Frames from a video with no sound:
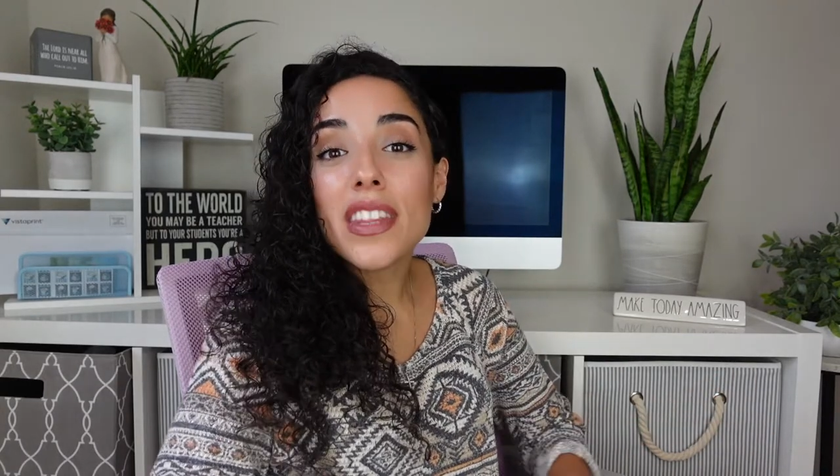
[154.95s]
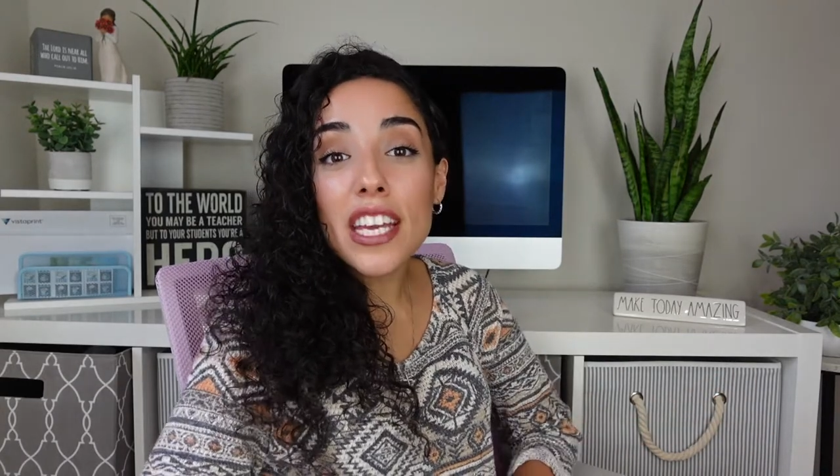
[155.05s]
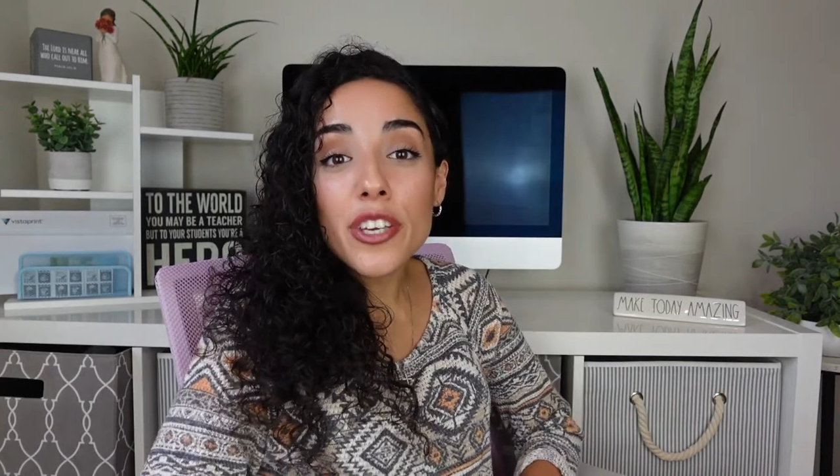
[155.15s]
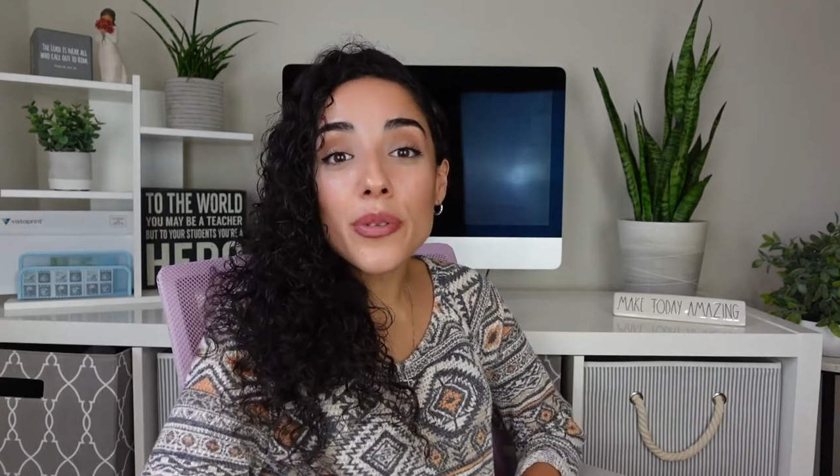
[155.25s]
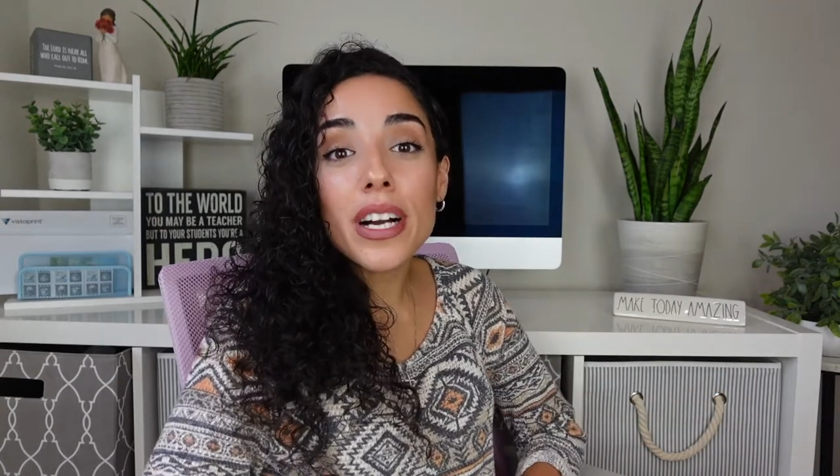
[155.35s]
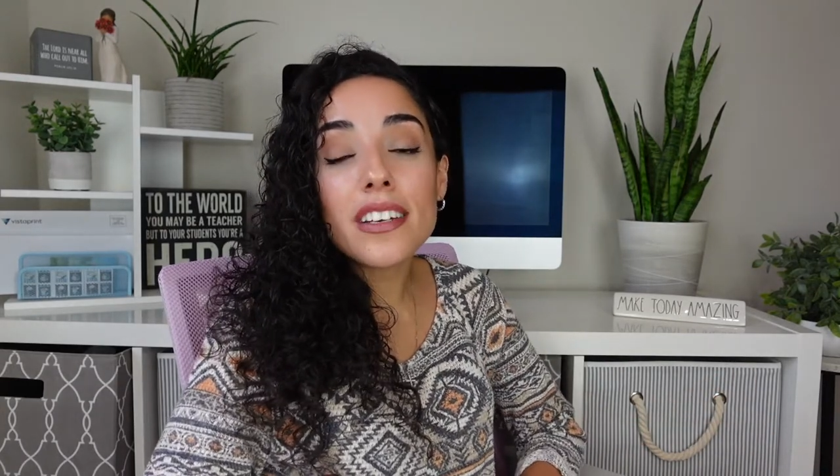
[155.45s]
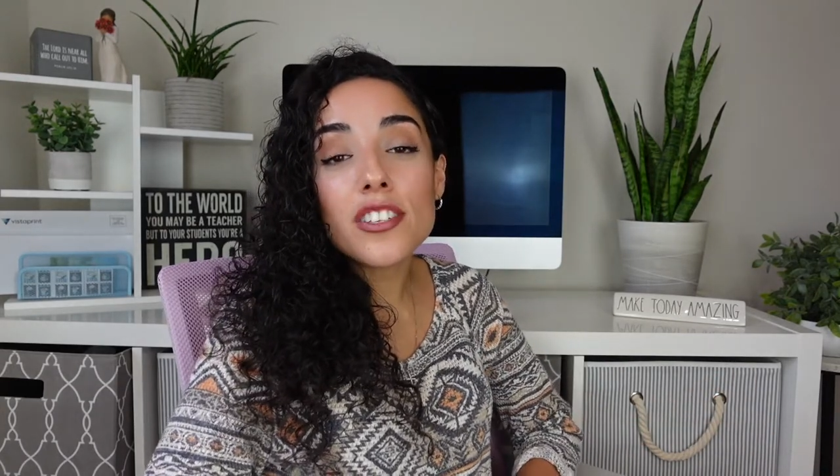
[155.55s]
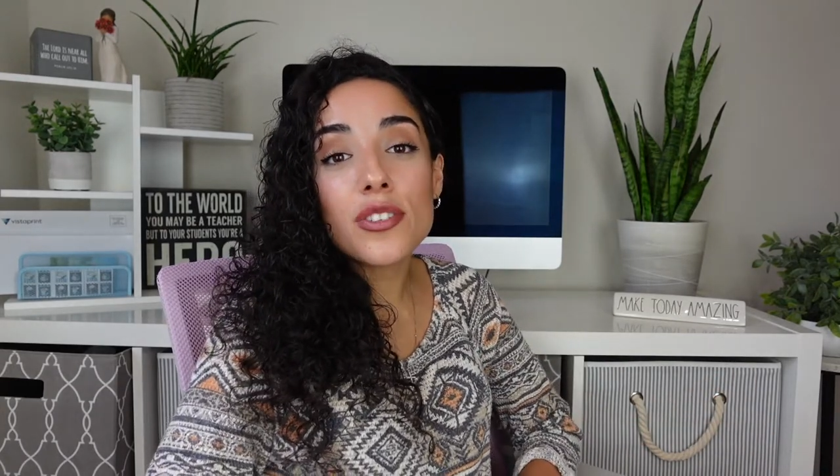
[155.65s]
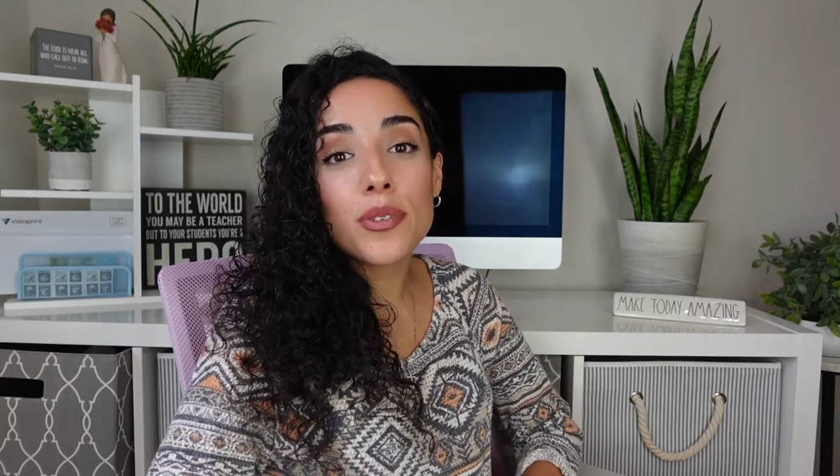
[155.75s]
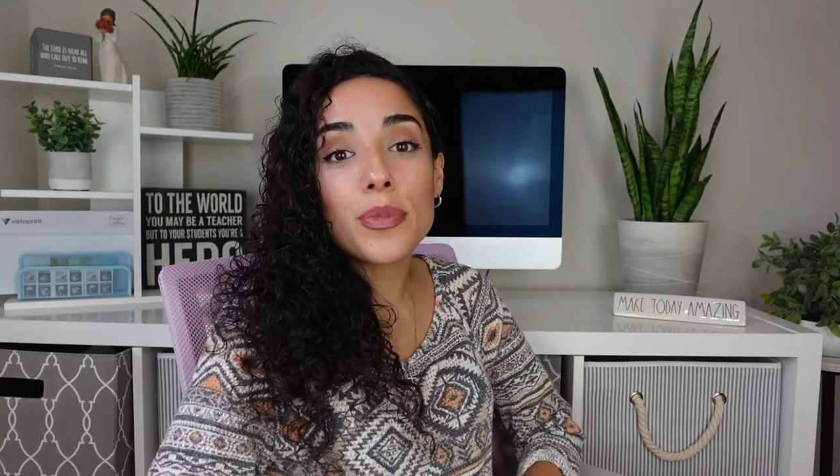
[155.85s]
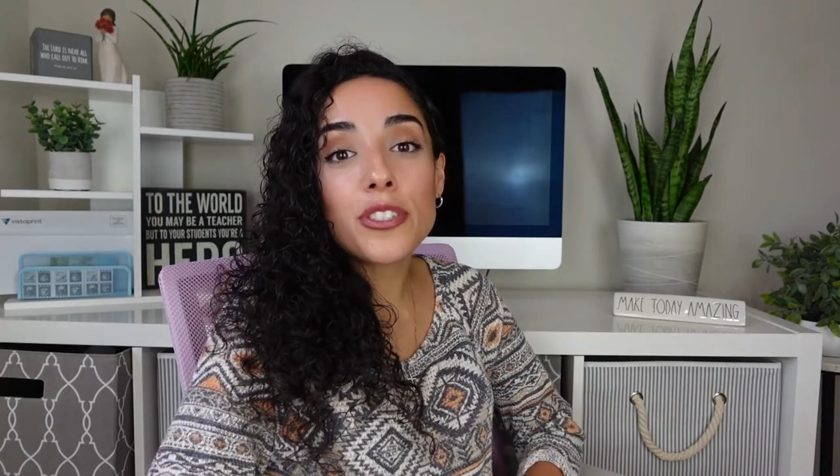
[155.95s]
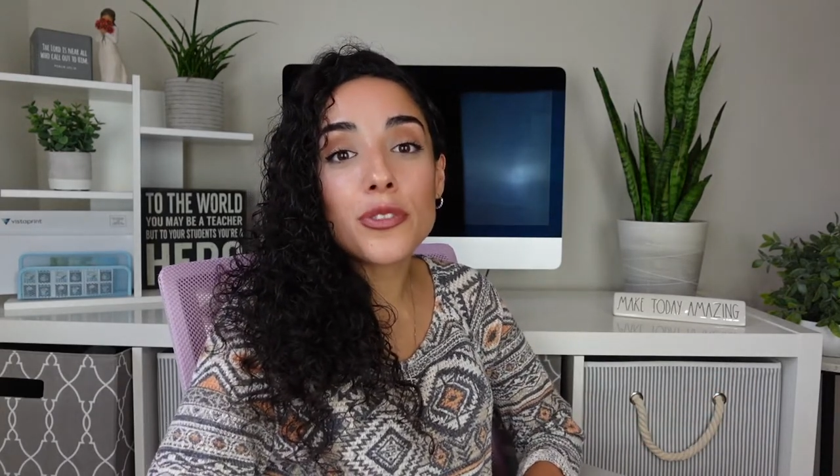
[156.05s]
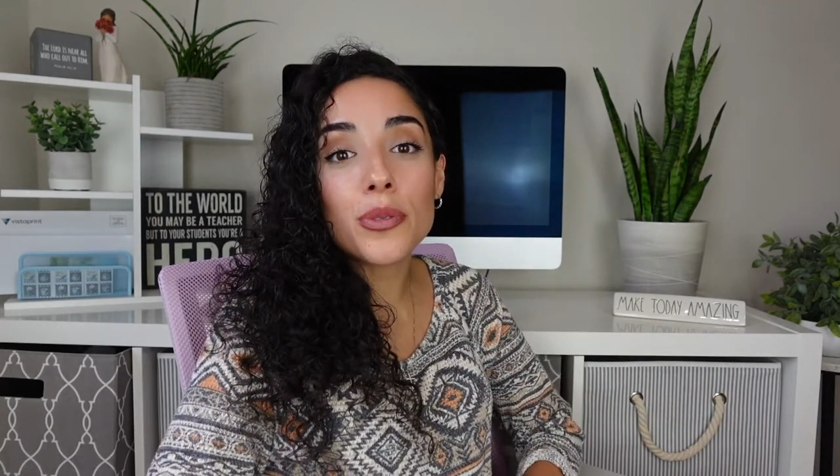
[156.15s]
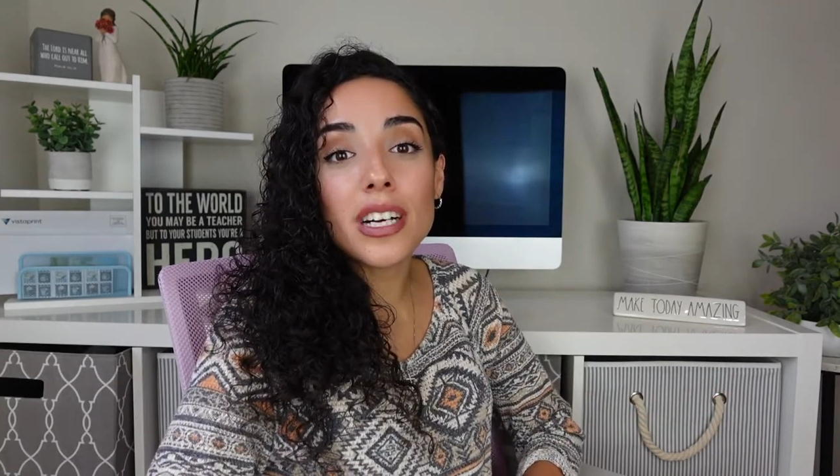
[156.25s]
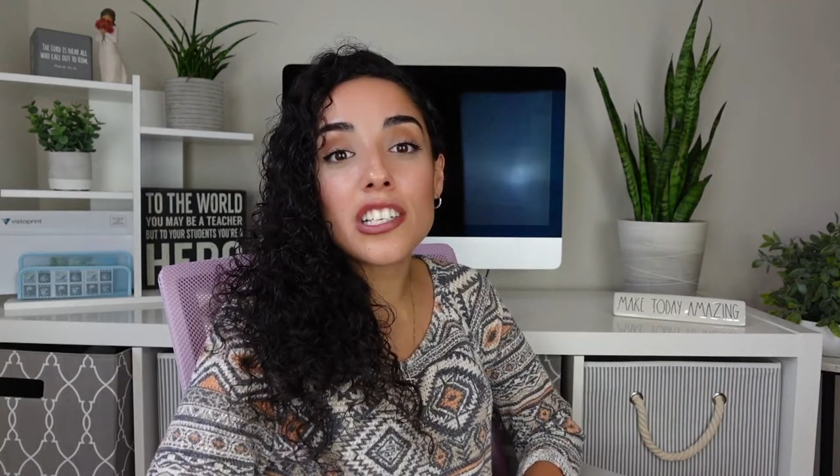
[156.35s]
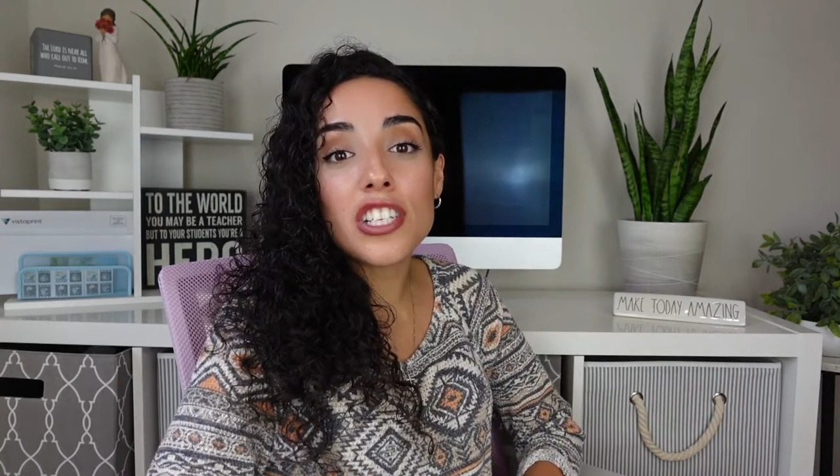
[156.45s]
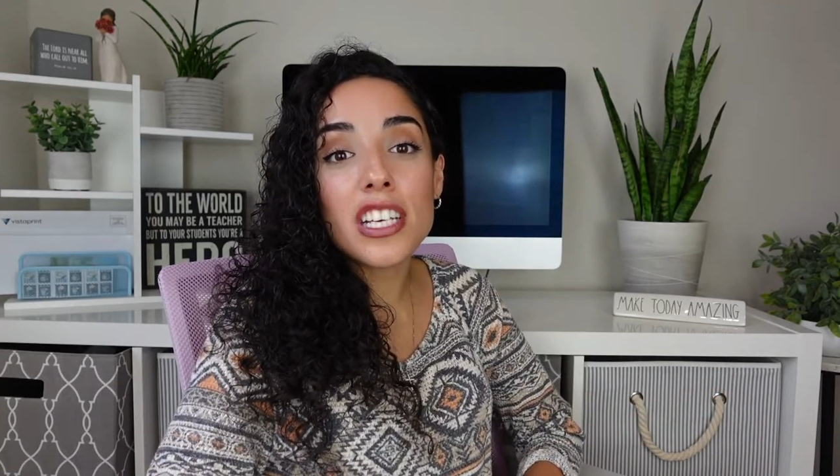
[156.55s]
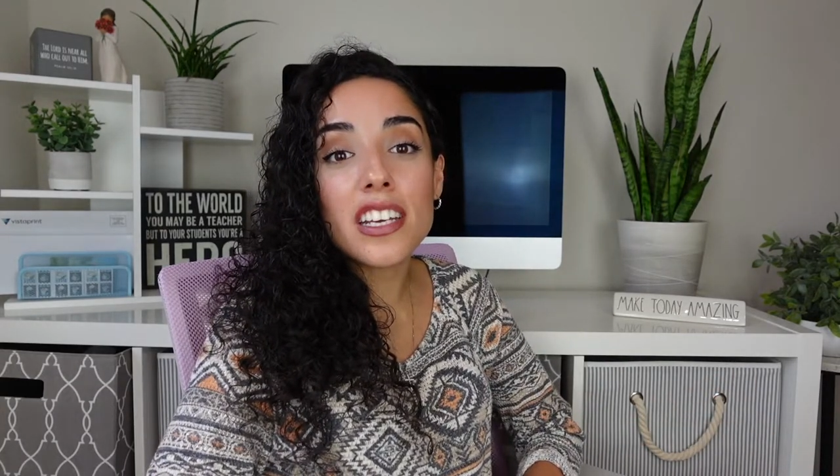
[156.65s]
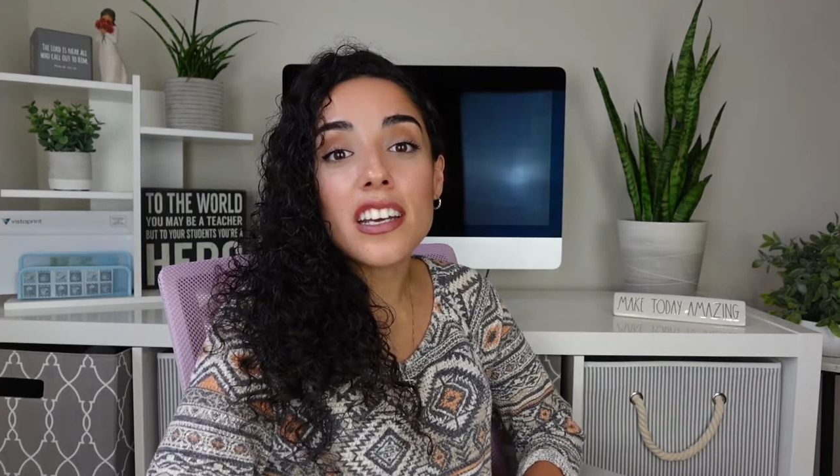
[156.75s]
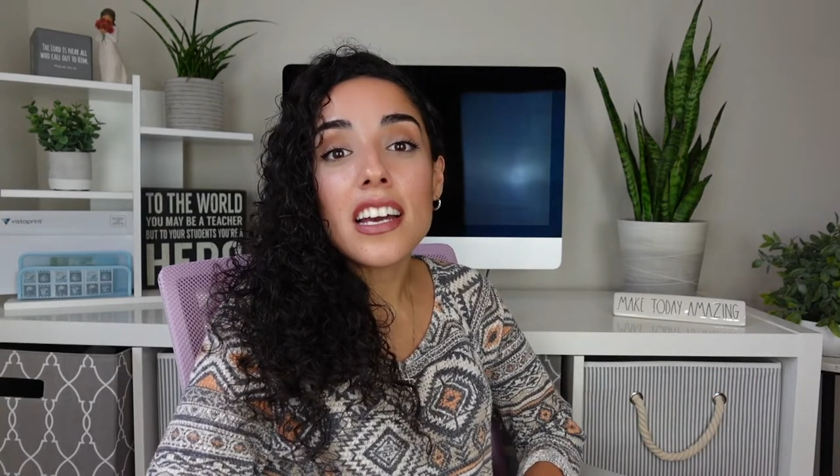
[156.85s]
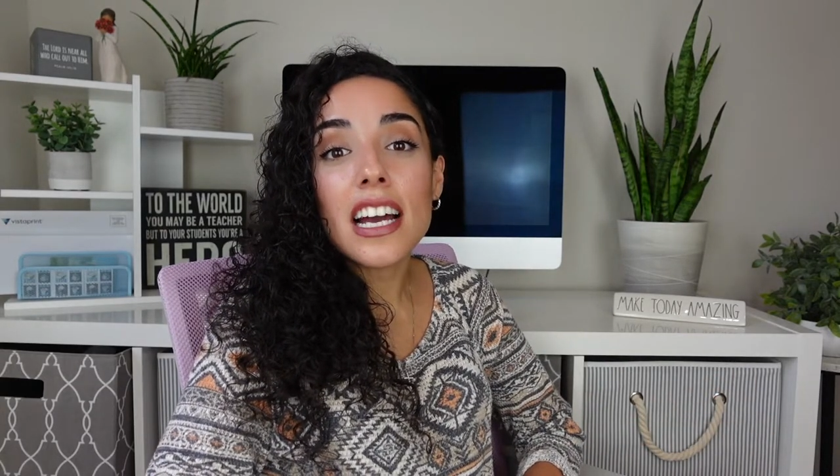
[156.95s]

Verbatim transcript: Thank you guys so much for watching.